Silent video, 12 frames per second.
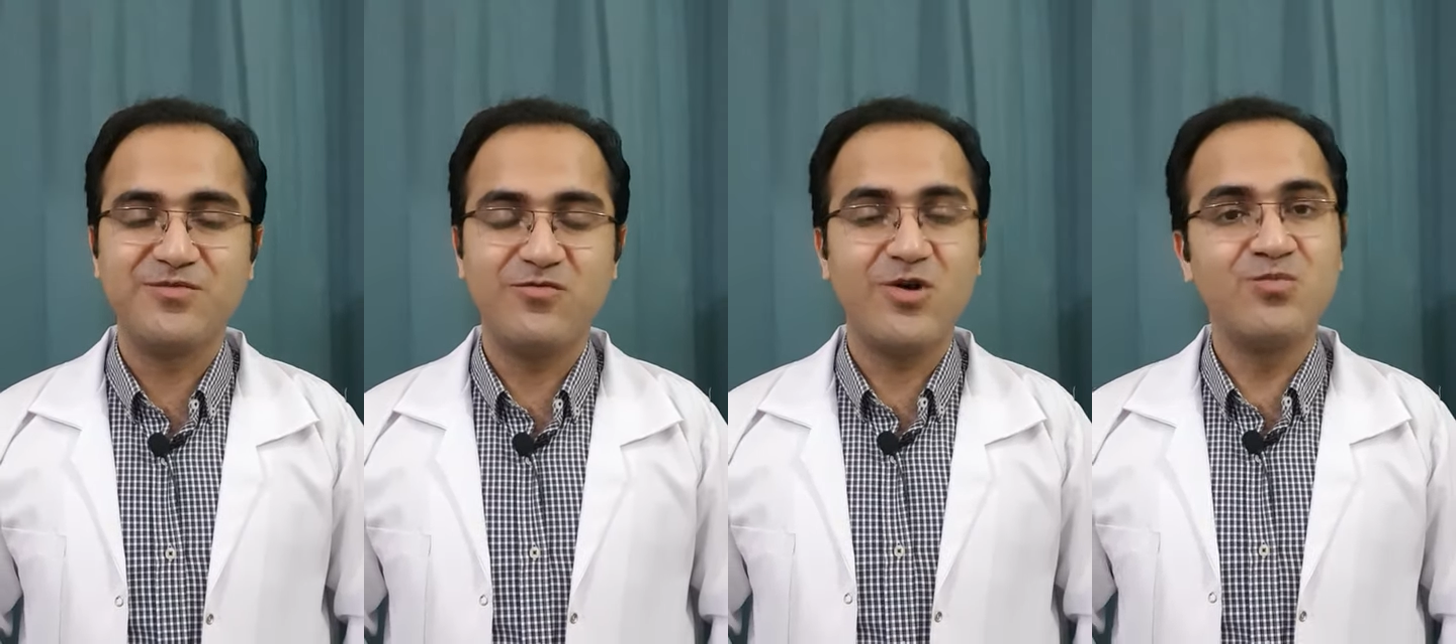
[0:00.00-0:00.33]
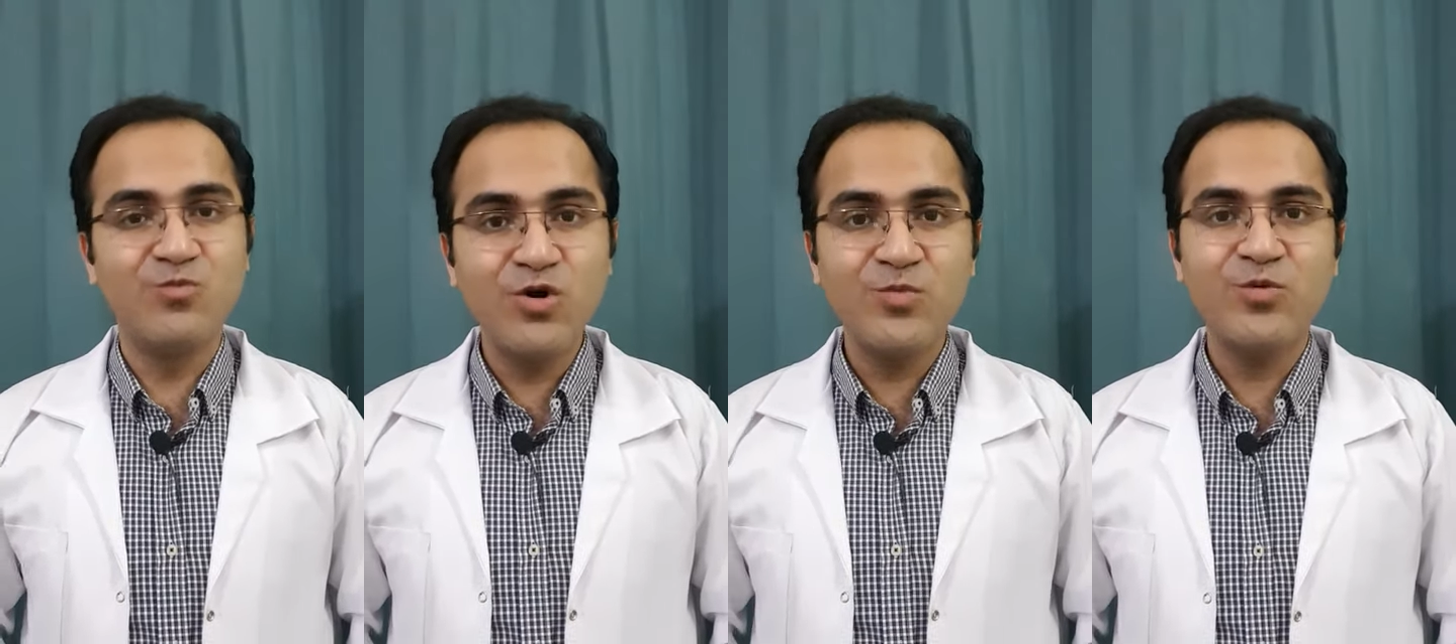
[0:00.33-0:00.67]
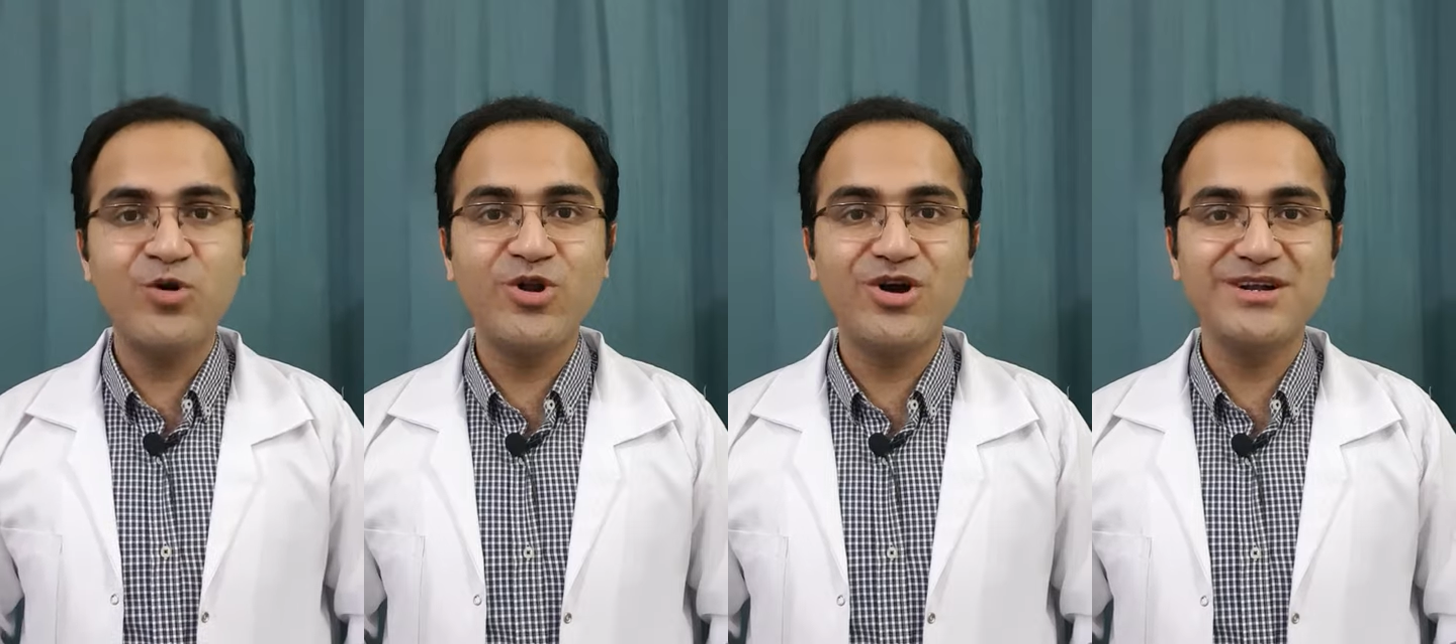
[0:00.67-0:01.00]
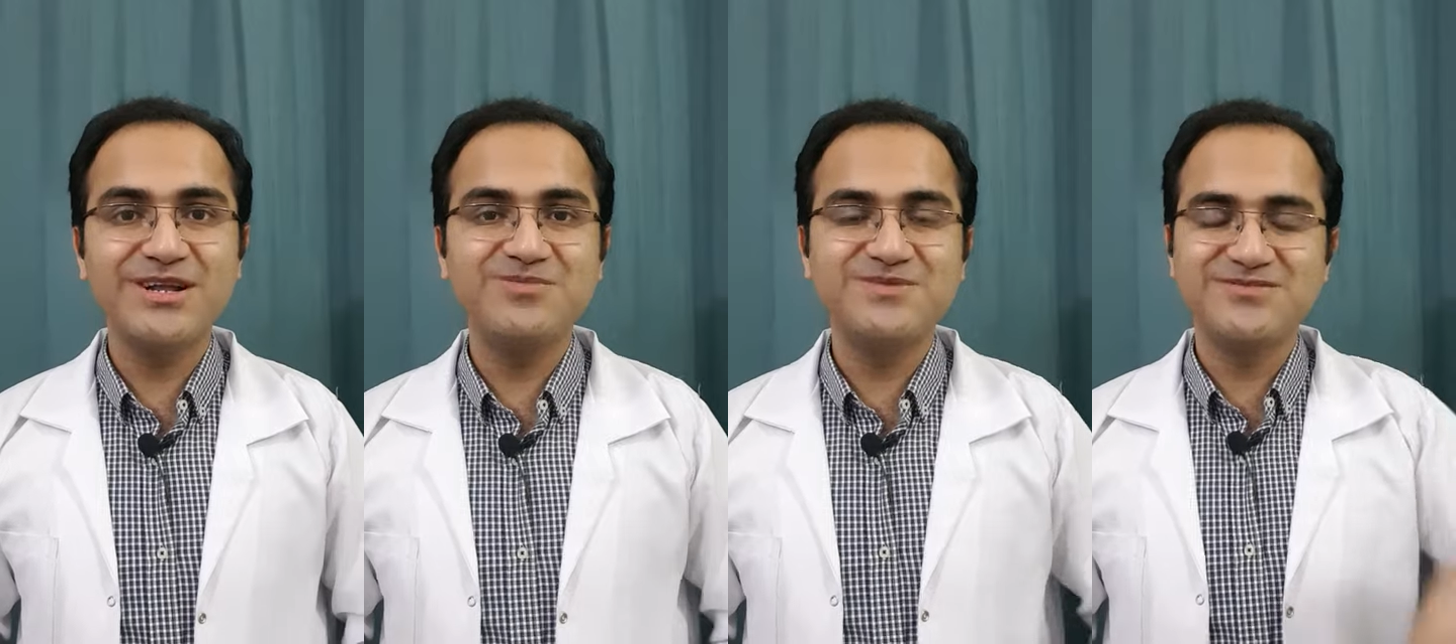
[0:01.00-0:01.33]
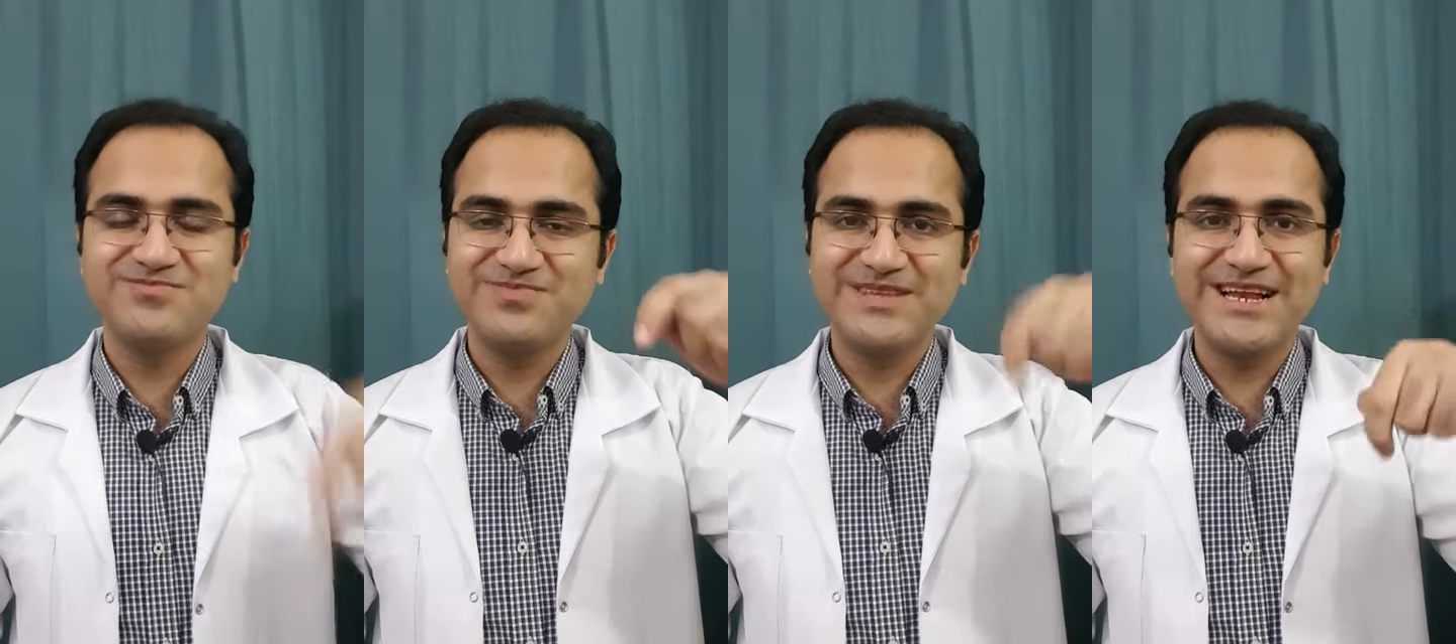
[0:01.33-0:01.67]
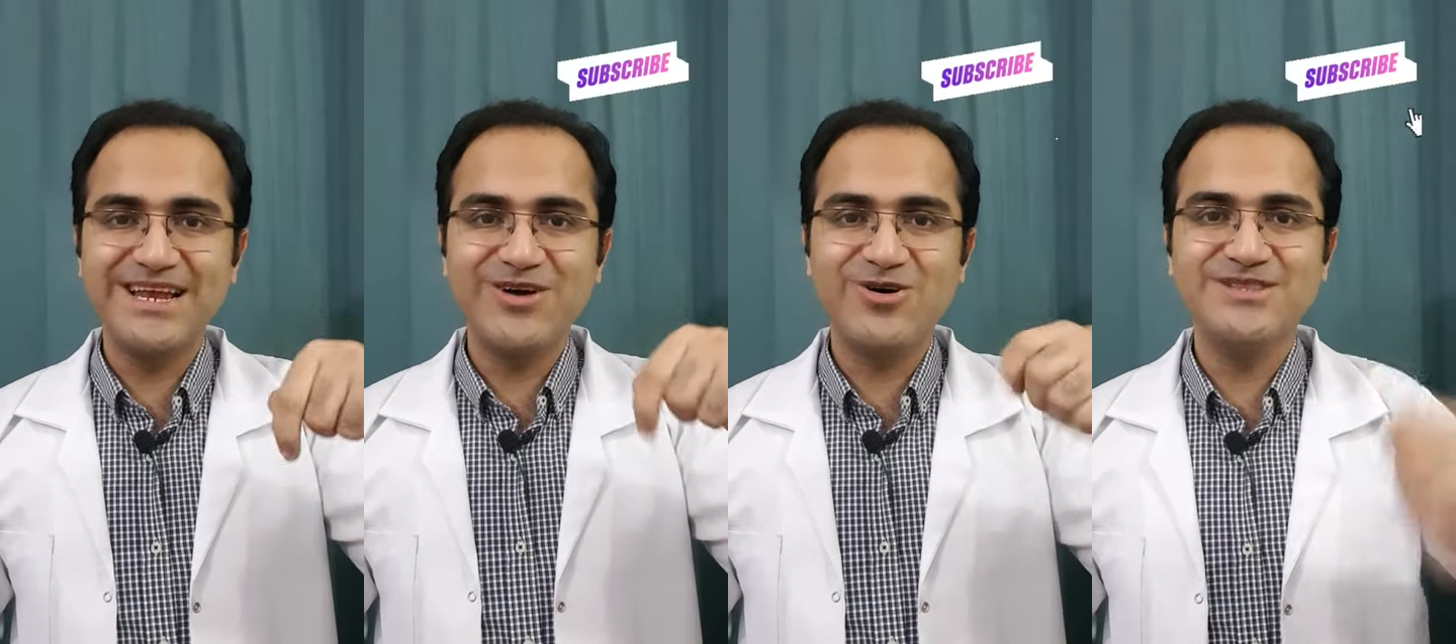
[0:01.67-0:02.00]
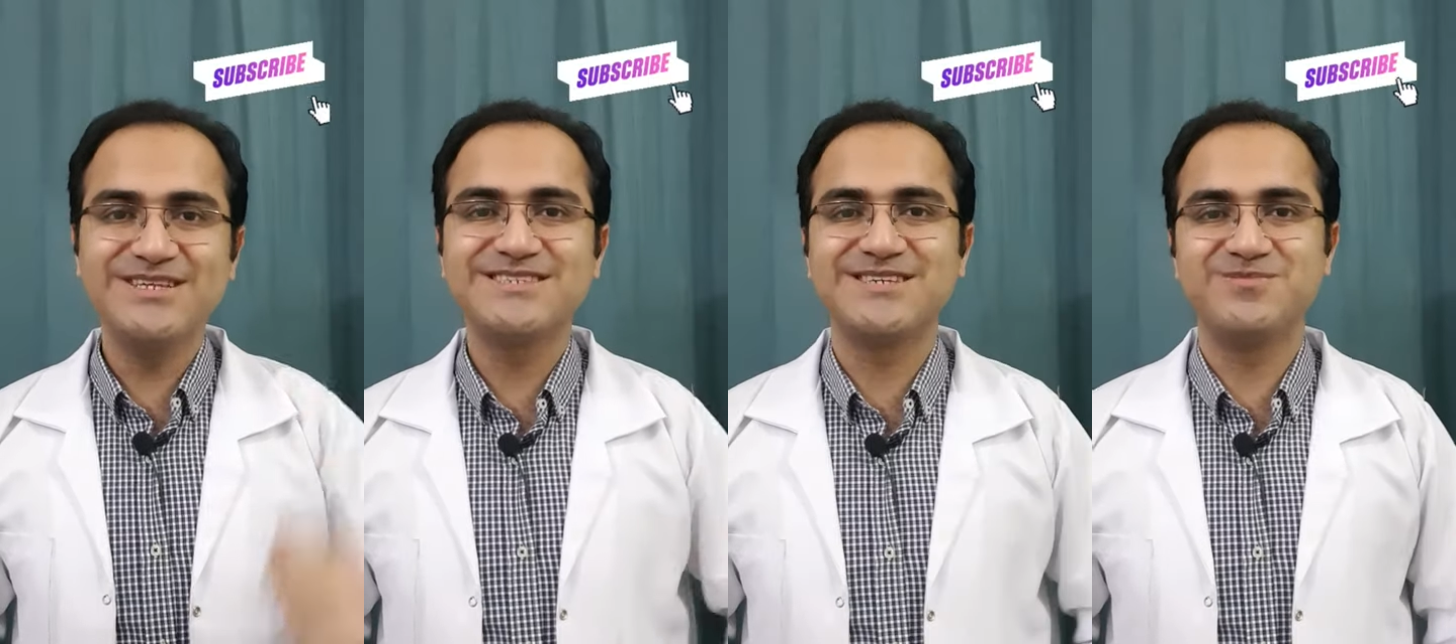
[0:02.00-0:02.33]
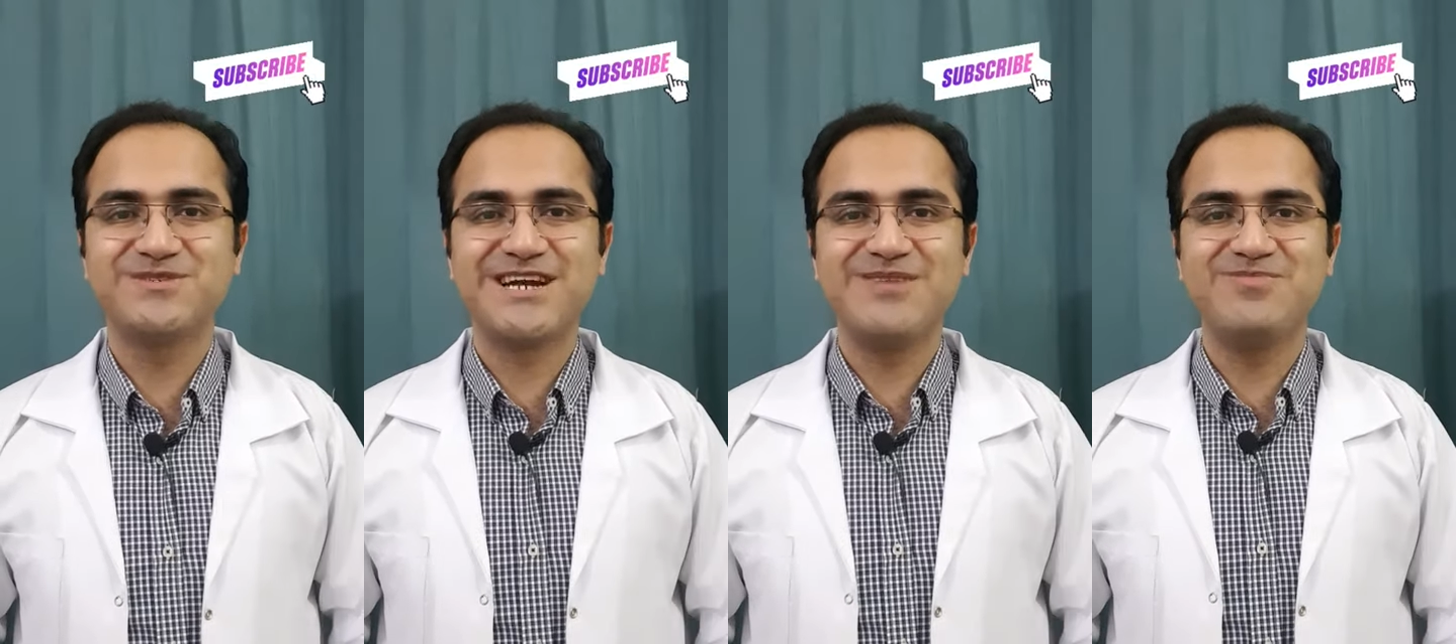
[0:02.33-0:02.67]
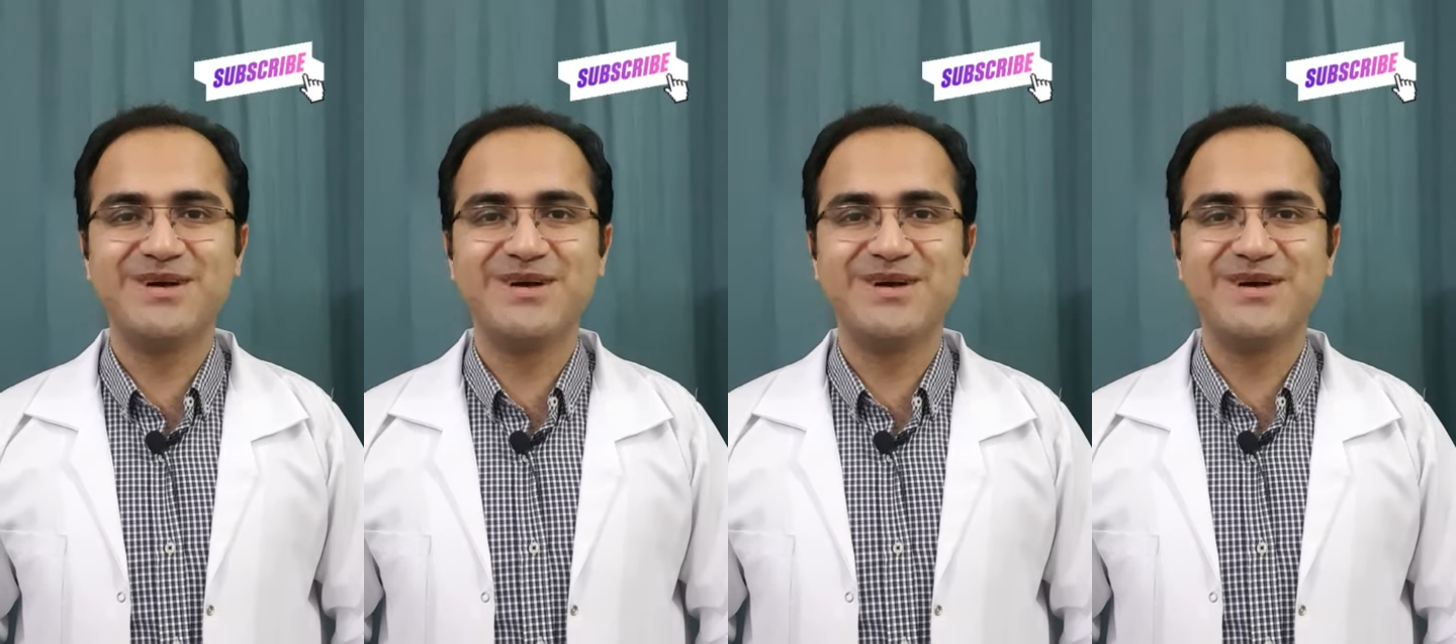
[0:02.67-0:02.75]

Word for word: For more Pro-Doc tips, click on the subscribe